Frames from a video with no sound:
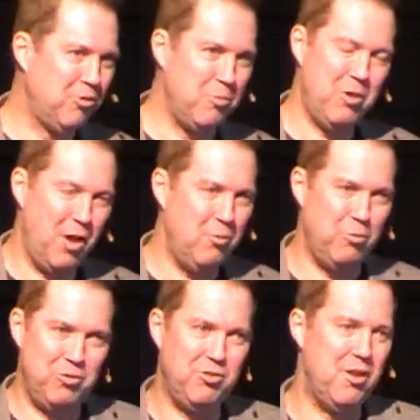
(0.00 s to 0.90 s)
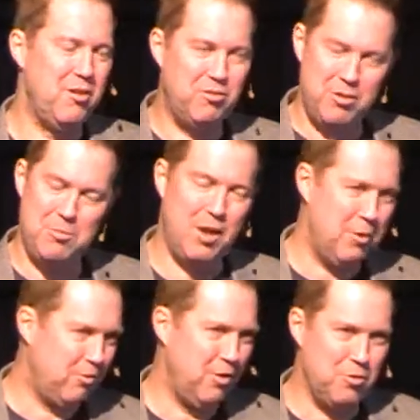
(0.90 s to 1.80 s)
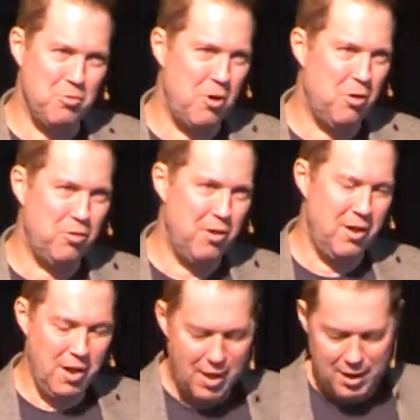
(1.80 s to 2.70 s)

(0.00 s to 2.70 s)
sometimes with sin, sometimes did the wrong thing.